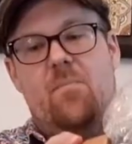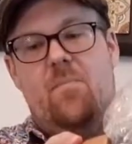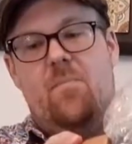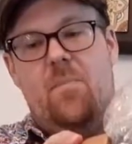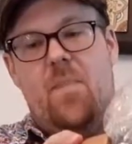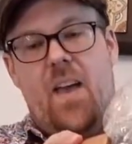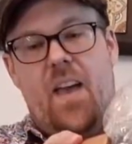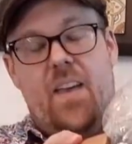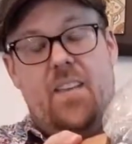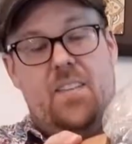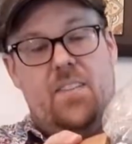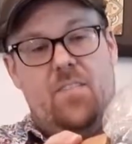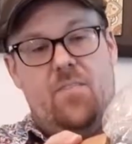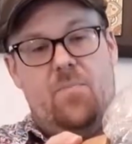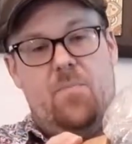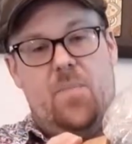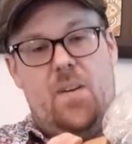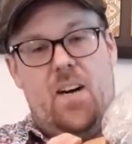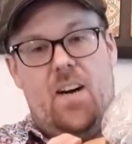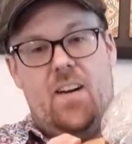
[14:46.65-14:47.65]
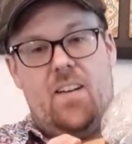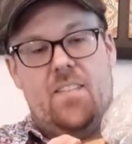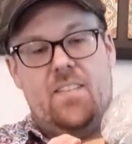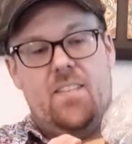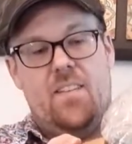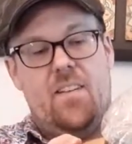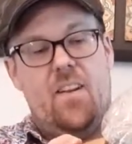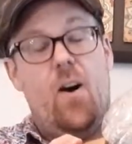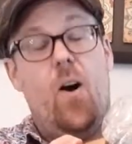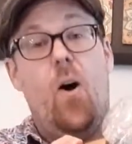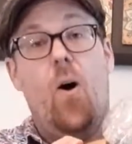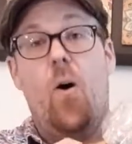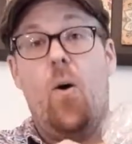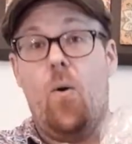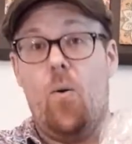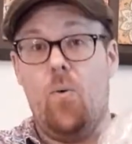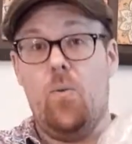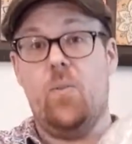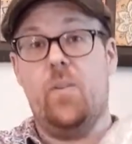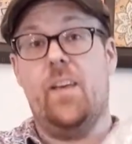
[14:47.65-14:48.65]
massive box, and
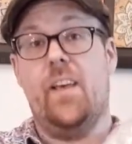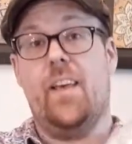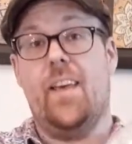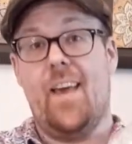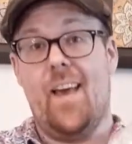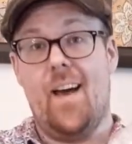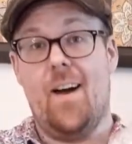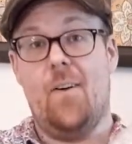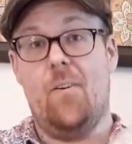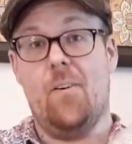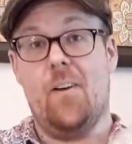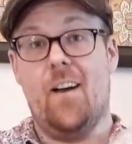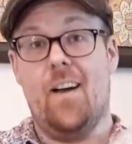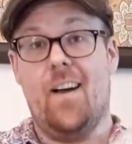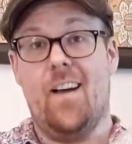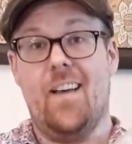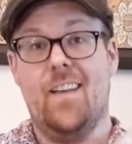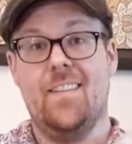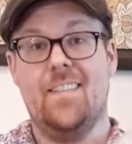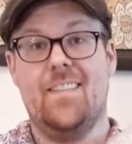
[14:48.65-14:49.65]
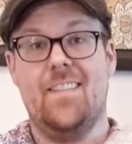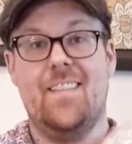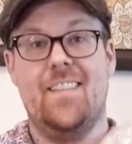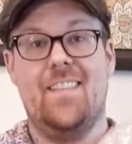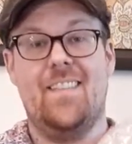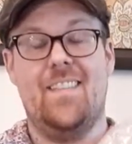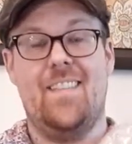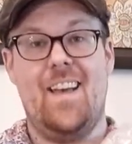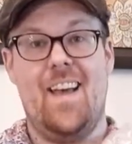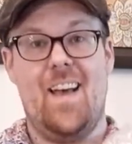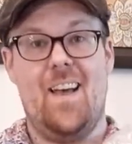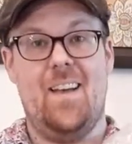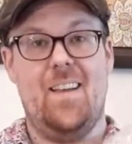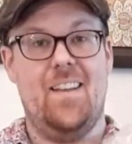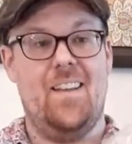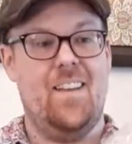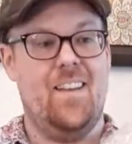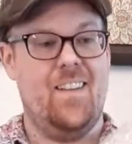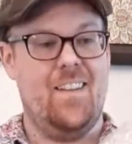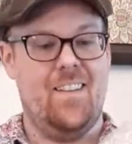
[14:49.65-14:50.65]
holy cow, guys,
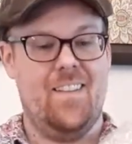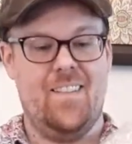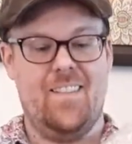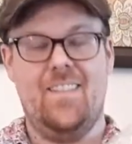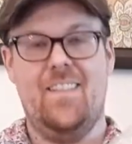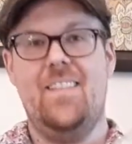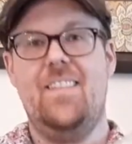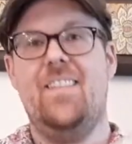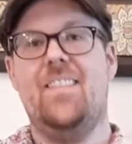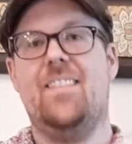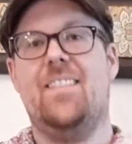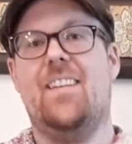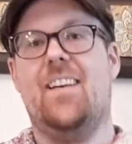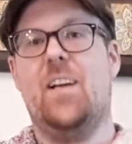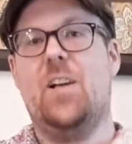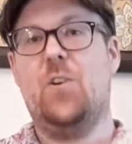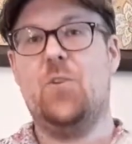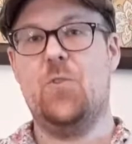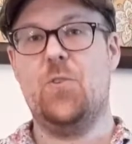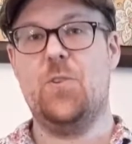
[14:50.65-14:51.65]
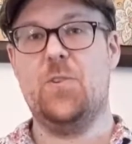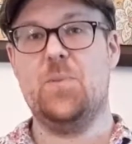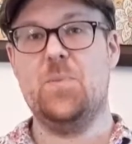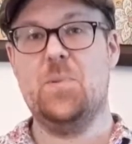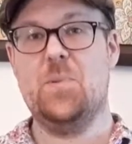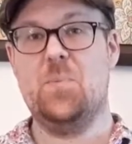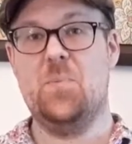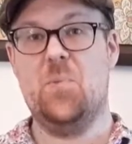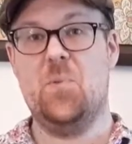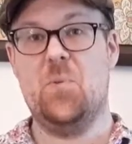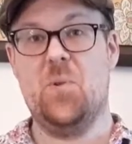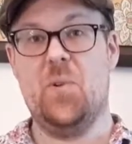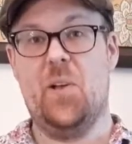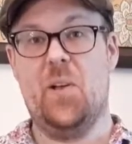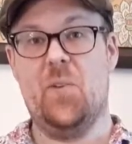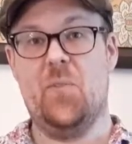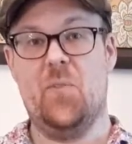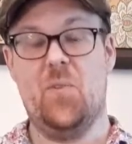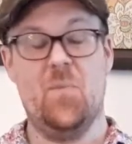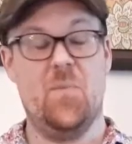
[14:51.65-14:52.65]
this is like Christmas
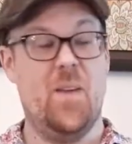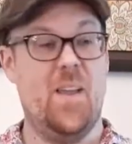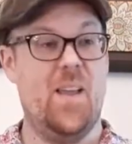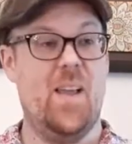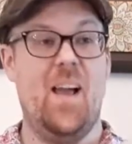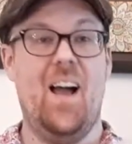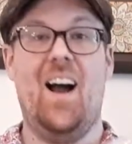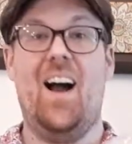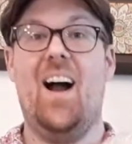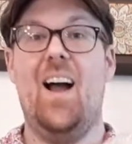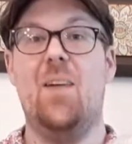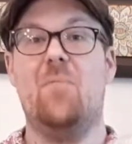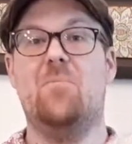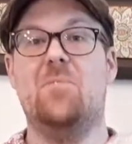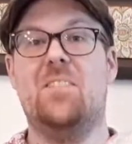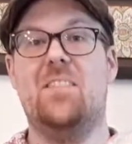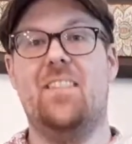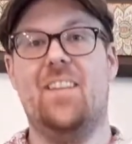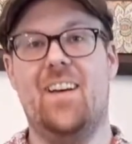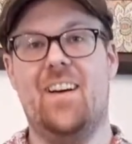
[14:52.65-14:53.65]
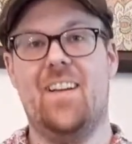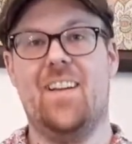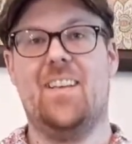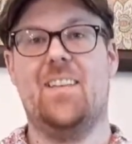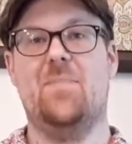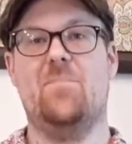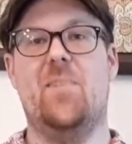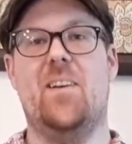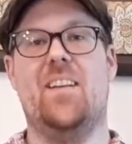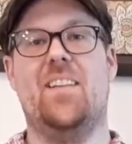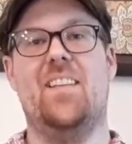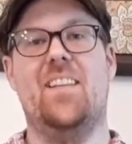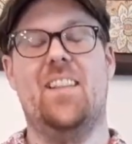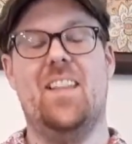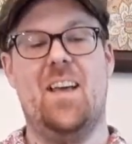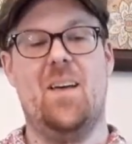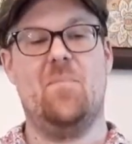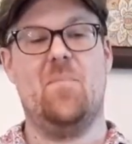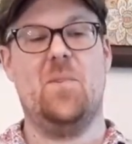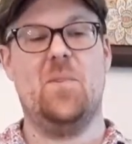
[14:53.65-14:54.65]
morning for me. I was not expecting
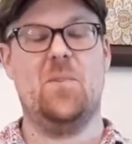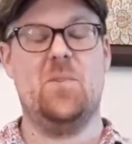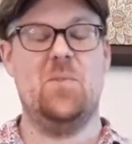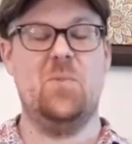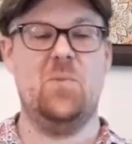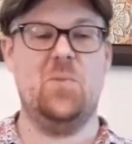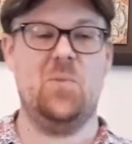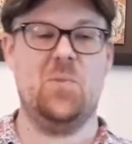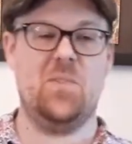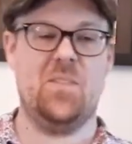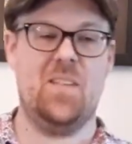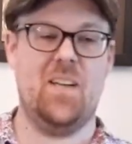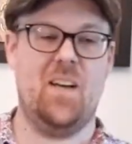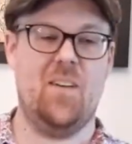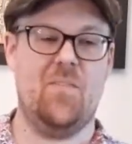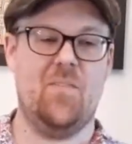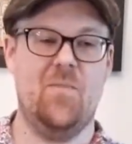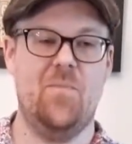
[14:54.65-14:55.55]
that much cool stuff.